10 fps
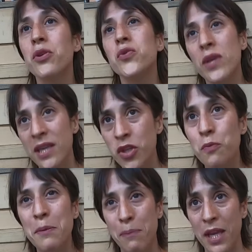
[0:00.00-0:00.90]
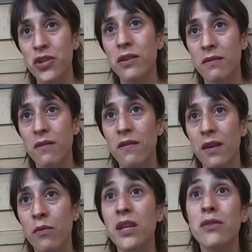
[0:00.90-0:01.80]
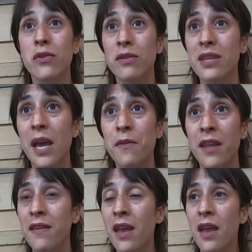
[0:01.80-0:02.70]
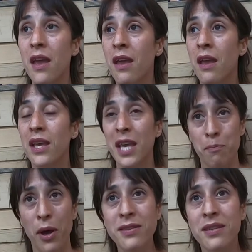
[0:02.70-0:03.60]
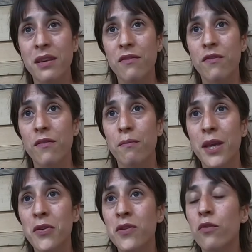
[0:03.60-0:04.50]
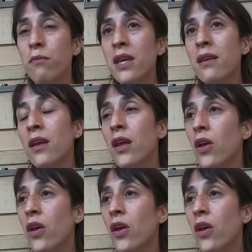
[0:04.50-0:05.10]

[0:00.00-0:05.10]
But we need to be patient. And we need to accept and keep positive. Because for me,